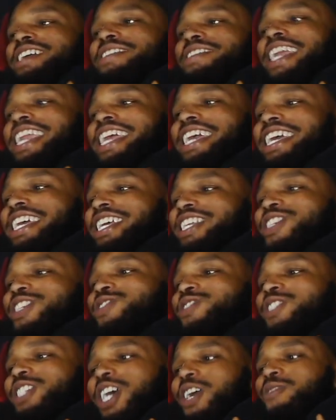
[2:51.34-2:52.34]
That nigga in
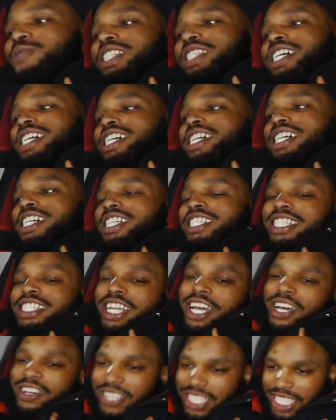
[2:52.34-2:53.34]
Utah with the uh,
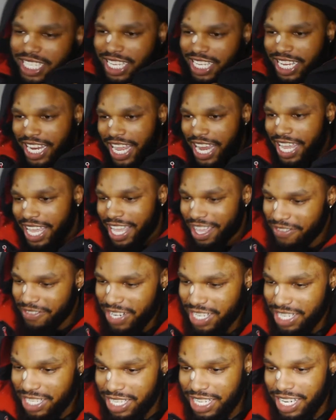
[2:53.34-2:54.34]
snow and shit. That nigga
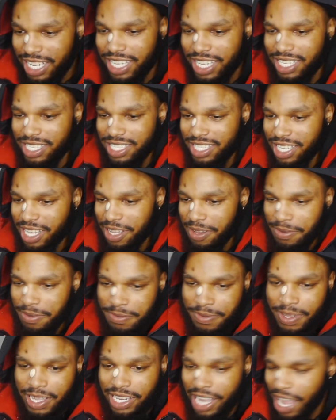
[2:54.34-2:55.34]
having a good ass time.
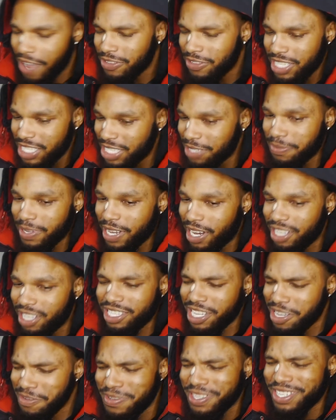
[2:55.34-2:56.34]
Ever since he been out
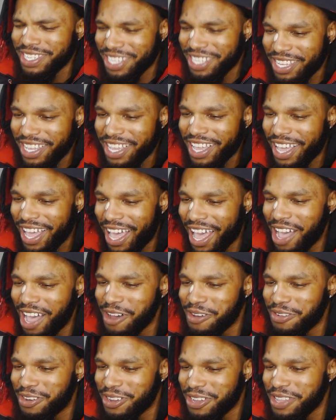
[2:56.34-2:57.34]
there, he been, I
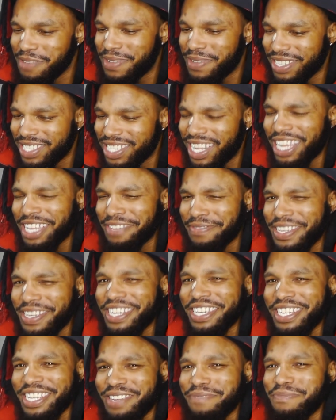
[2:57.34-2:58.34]
don't know, he been so he been
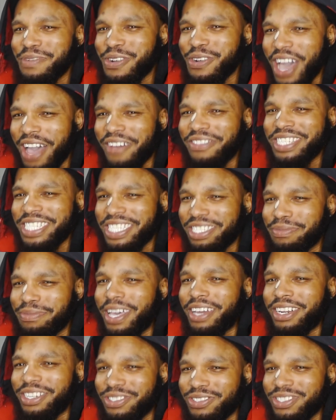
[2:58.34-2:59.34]
in a good mood ever since he been
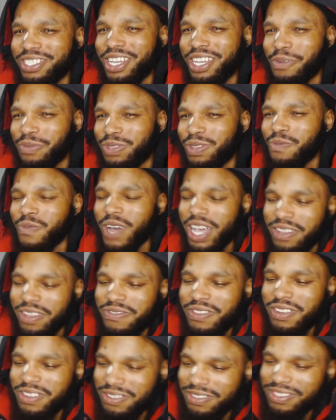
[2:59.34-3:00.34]
out in Utah with the white
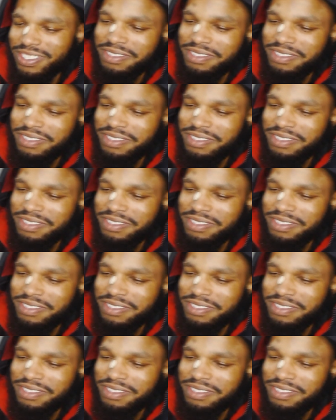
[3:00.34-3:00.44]
folks.